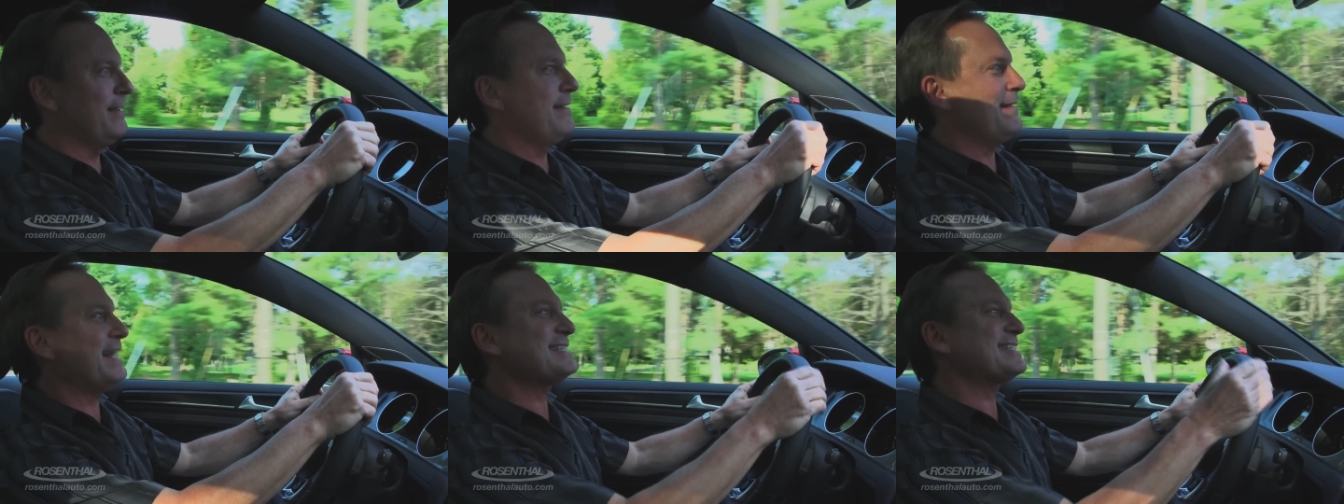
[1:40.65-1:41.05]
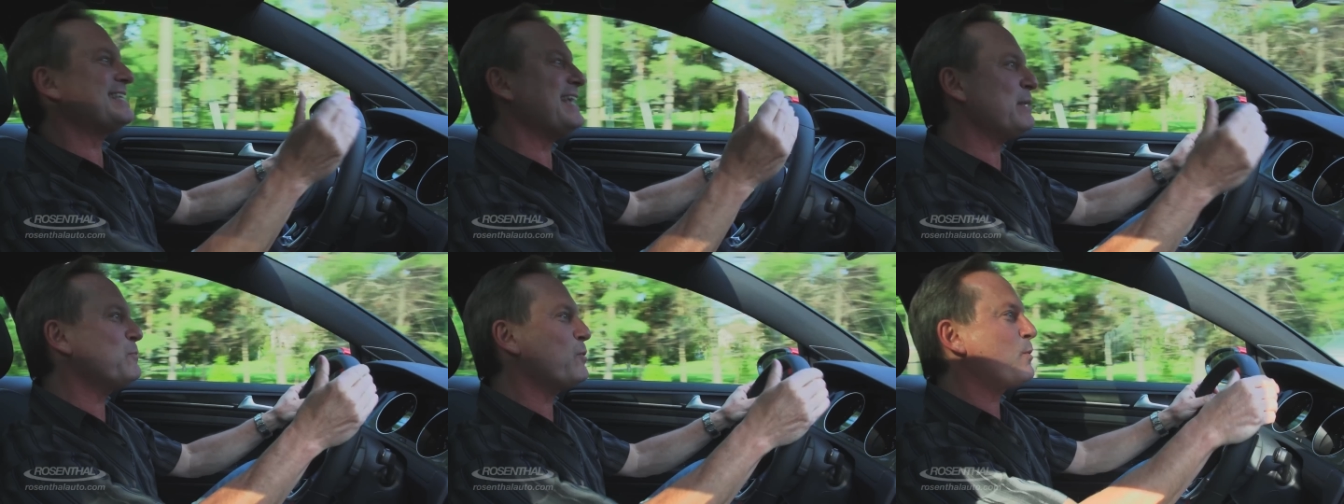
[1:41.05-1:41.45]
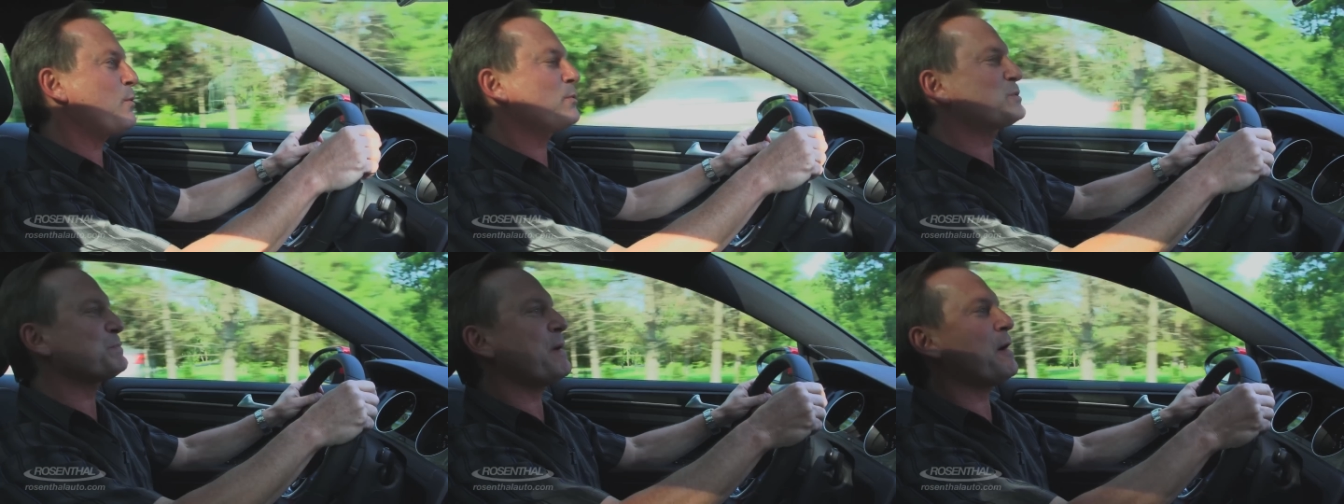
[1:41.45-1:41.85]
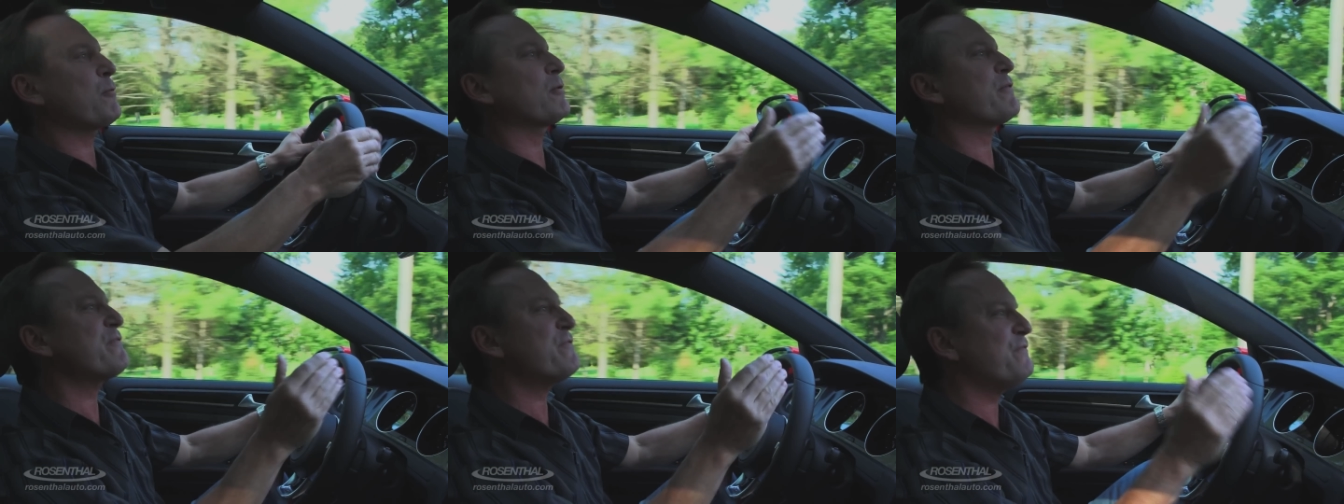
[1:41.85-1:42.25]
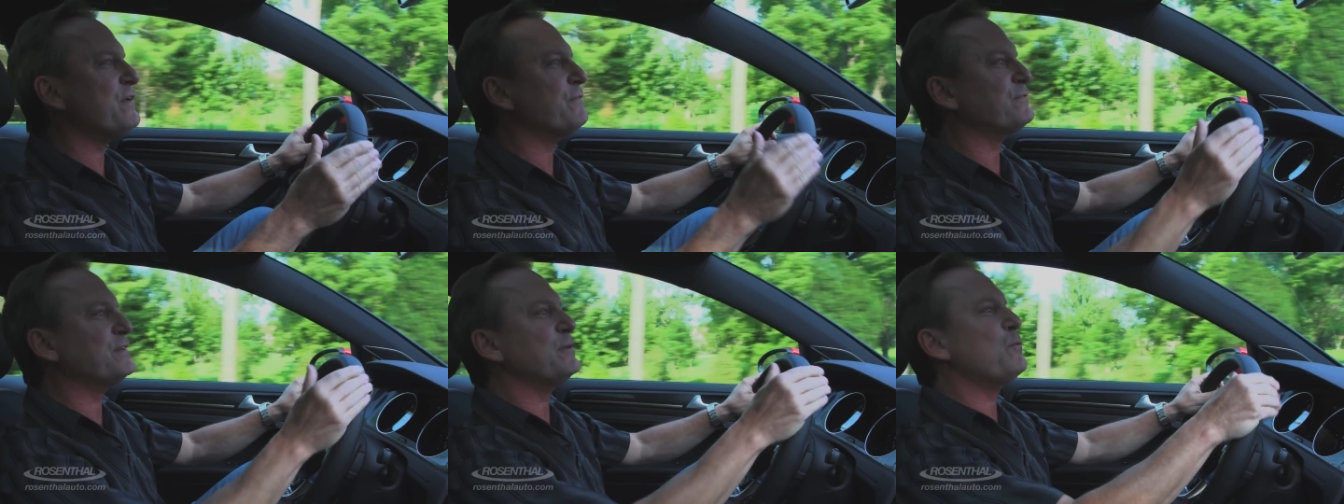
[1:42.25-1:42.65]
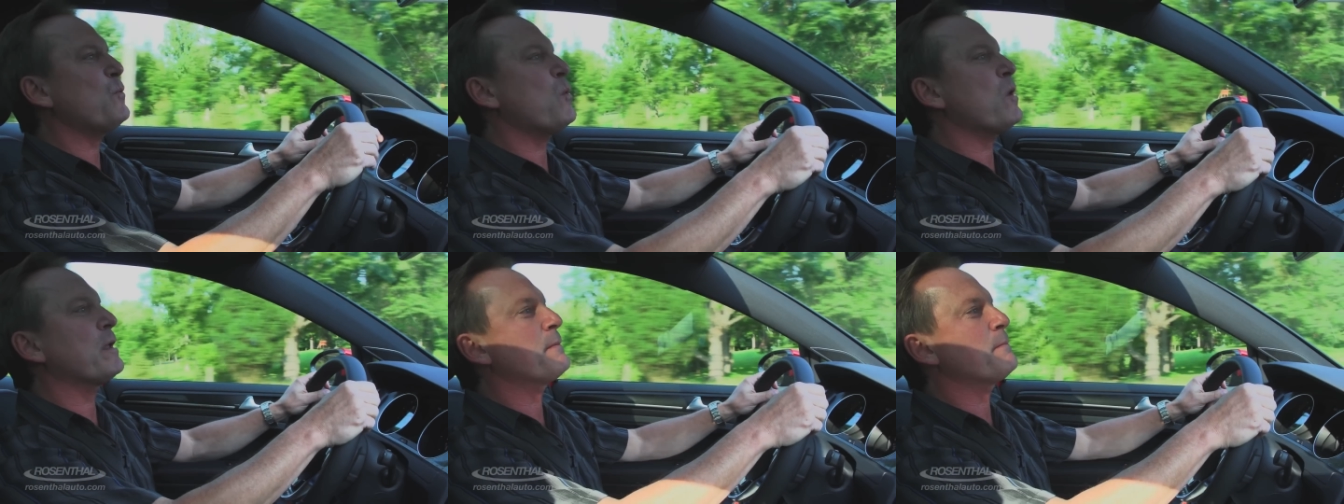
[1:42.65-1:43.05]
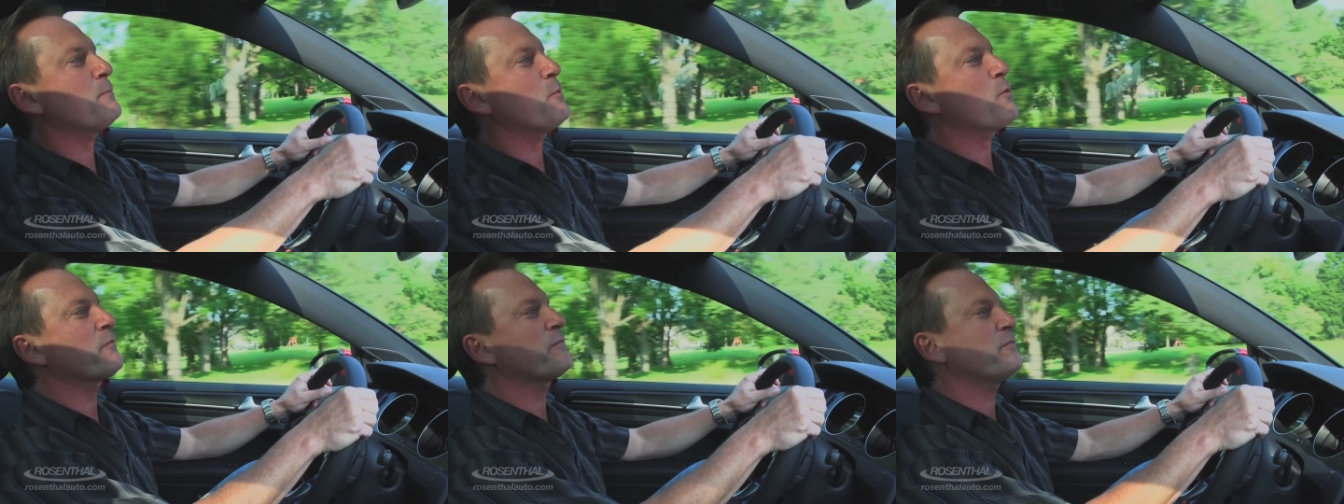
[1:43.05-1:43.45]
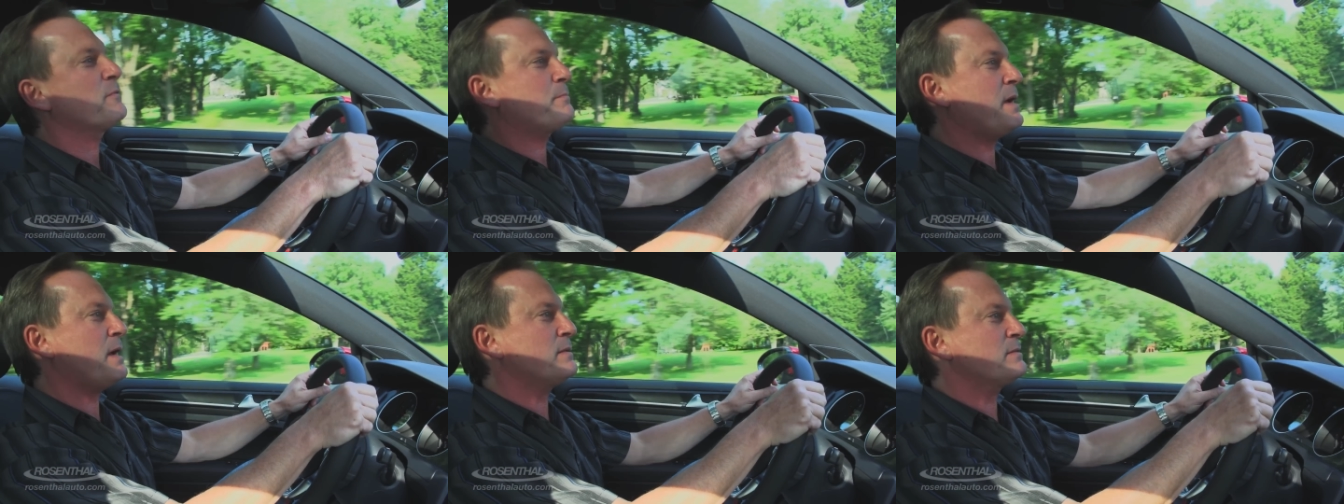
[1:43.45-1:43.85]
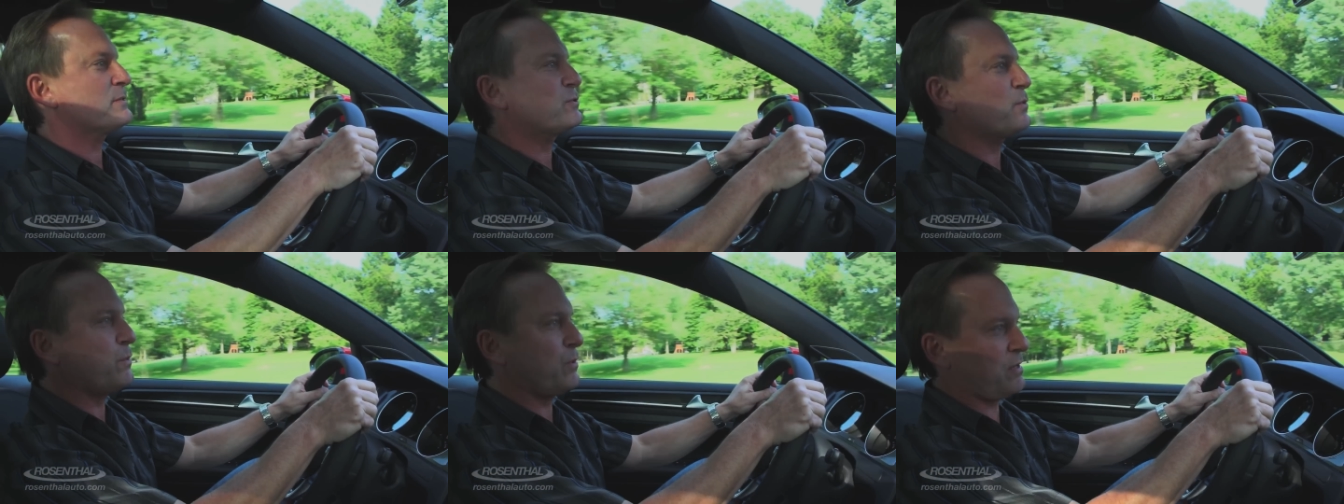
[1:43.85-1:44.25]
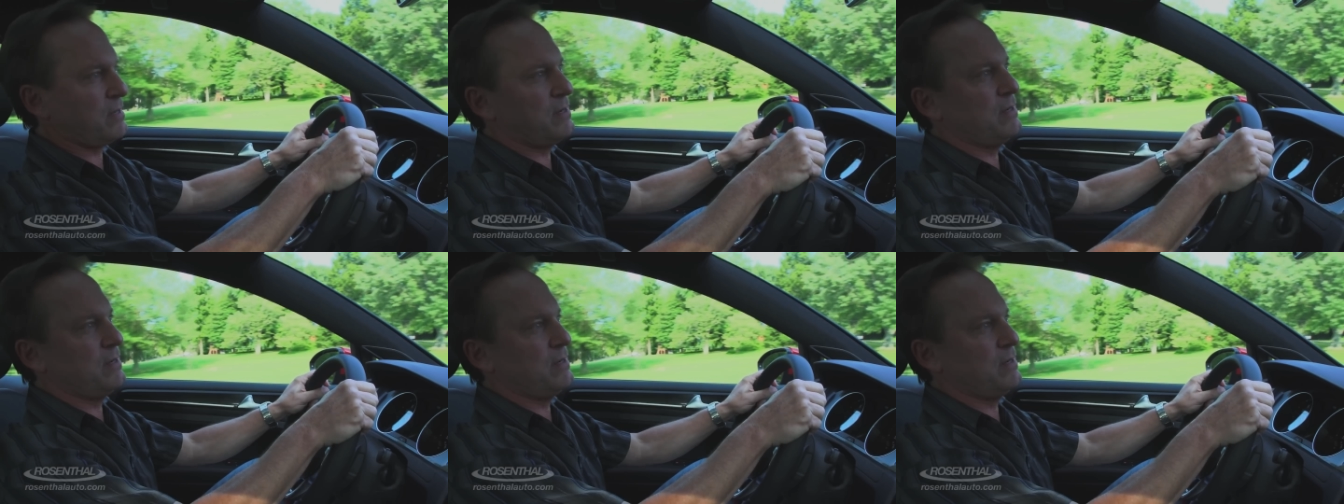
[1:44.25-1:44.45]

That's 10 more horsepower, 51 more foot-pounds of torque,